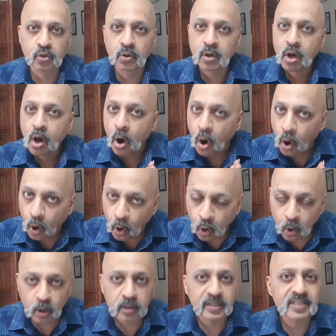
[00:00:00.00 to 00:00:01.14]
So
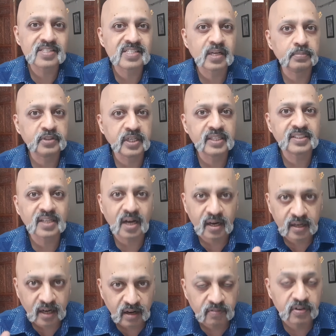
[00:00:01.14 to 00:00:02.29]
all these subjects
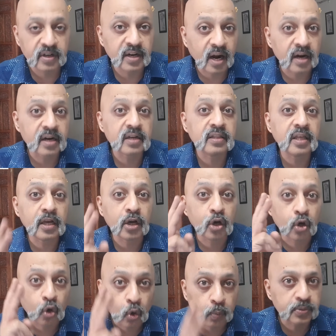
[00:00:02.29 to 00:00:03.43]
are covered under the
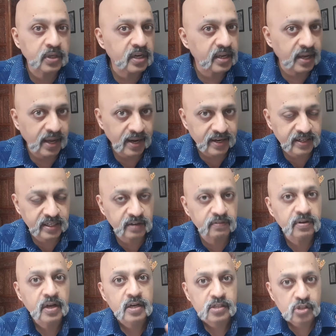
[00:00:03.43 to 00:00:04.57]
Group 3
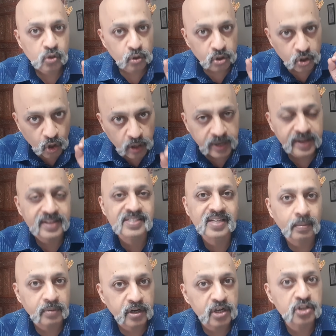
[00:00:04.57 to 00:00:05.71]
elective. So your
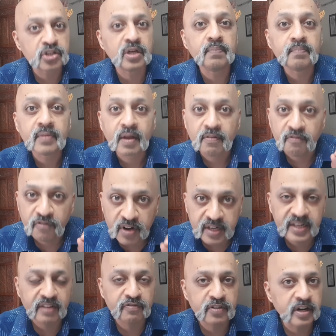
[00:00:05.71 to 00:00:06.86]
examination will
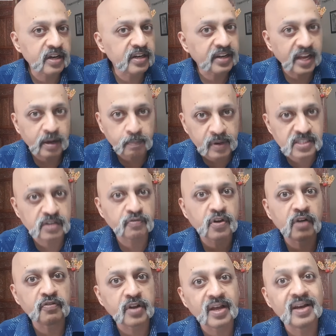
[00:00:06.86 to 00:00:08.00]
definitely take place if
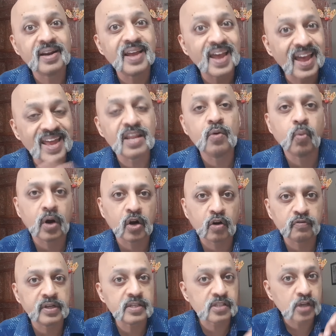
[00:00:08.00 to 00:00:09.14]
you have taken any one
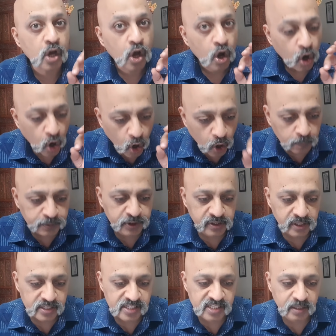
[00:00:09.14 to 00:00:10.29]
of these
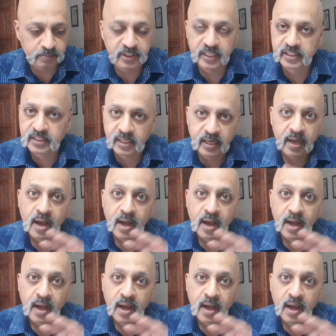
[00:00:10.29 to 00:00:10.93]
optional subjects.